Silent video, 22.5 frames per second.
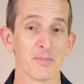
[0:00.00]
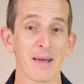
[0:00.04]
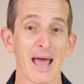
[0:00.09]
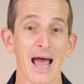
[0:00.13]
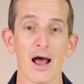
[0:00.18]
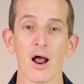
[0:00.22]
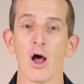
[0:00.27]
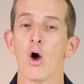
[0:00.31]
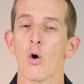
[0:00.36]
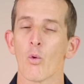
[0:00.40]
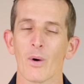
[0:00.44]

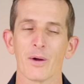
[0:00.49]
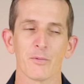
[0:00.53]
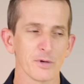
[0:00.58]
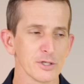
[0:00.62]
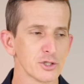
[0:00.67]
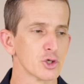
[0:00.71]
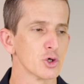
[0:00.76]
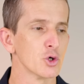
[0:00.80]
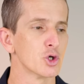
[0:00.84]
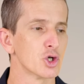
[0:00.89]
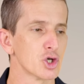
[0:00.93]
about when we
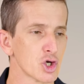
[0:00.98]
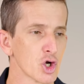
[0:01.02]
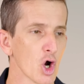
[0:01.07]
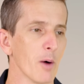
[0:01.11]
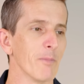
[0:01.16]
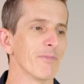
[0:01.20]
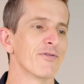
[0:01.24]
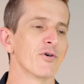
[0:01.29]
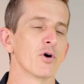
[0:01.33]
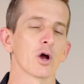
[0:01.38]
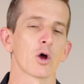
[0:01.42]
do
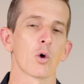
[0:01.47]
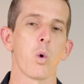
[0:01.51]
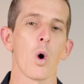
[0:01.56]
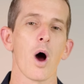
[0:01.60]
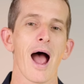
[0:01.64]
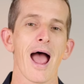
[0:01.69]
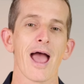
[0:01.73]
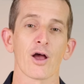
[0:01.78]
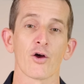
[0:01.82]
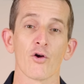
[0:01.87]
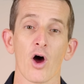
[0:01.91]
shop for a
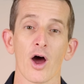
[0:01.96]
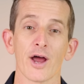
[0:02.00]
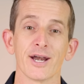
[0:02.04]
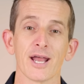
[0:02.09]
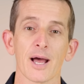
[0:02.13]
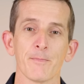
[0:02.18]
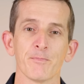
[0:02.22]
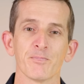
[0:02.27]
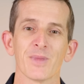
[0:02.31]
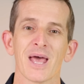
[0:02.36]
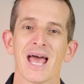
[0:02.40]
quiet
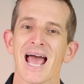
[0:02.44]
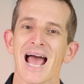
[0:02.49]
grinder,